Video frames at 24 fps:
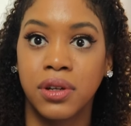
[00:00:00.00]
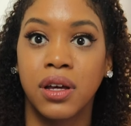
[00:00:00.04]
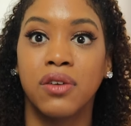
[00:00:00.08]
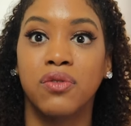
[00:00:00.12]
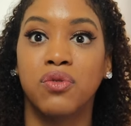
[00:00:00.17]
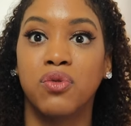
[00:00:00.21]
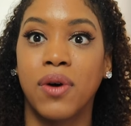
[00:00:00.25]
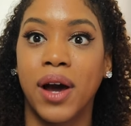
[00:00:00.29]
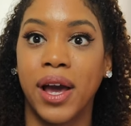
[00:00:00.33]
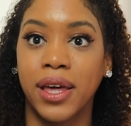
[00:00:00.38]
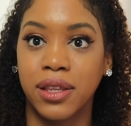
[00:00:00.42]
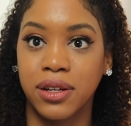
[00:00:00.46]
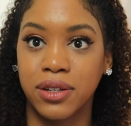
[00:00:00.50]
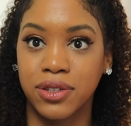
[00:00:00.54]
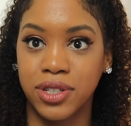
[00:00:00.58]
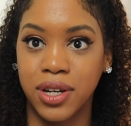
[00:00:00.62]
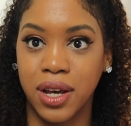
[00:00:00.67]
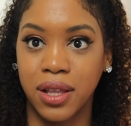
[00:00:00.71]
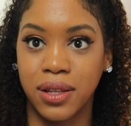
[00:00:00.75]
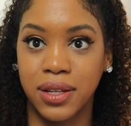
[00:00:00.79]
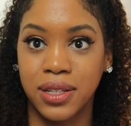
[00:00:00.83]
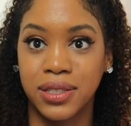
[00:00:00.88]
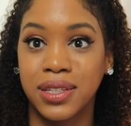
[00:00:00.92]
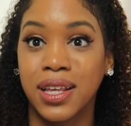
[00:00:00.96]
of why they're
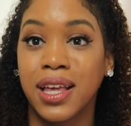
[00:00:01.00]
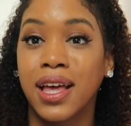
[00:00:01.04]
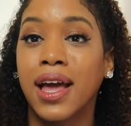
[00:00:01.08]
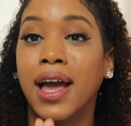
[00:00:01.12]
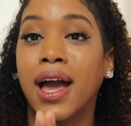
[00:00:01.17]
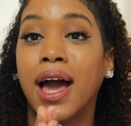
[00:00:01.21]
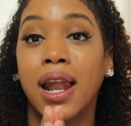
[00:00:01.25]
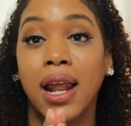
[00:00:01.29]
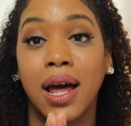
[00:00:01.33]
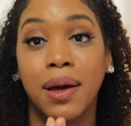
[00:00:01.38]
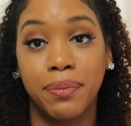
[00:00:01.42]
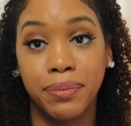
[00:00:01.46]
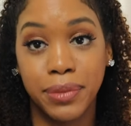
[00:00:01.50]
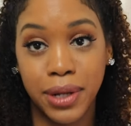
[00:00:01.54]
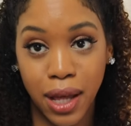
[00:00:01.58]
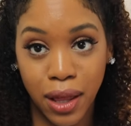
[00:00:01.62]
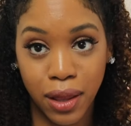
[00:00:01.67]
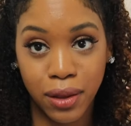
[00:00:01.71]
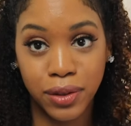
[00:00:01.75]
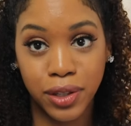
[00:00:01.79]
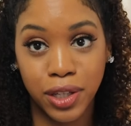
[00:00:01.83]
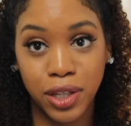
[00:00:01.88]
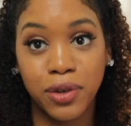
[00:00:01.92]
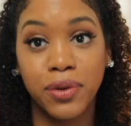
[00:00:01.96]
jealous. And I'm
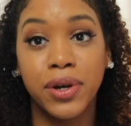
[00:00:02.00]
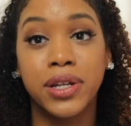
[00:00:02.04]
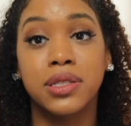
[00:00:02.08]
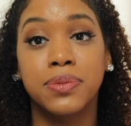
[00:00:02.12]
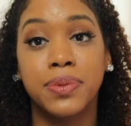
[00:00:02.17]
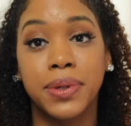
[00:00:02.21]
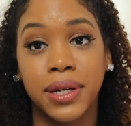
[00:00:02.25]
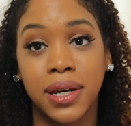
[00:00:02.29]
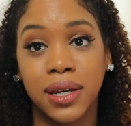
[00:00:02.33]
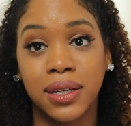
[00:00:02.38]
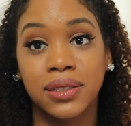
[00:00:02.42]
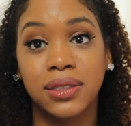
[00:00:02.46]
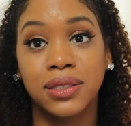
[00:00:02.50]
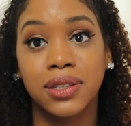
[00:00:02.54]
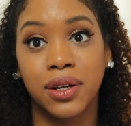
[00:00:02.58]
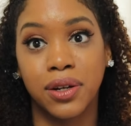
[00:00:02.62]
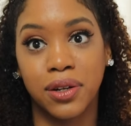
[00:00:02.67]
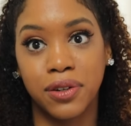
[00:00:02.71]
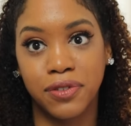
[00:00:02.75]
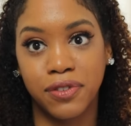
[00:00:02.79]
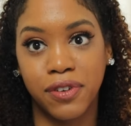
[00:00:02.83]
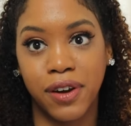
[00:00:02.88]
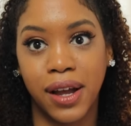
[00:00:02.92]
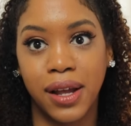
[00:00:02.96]
telling you, it's because
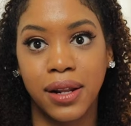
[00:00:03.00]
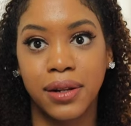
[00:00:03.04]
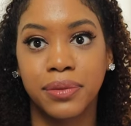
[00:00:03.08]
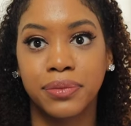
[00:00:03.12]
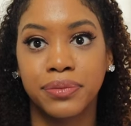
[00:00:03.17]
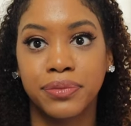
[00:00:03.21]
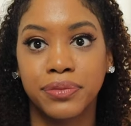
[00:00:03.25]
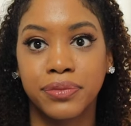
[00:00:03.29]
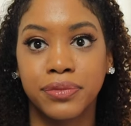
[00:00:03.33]
they're afraid.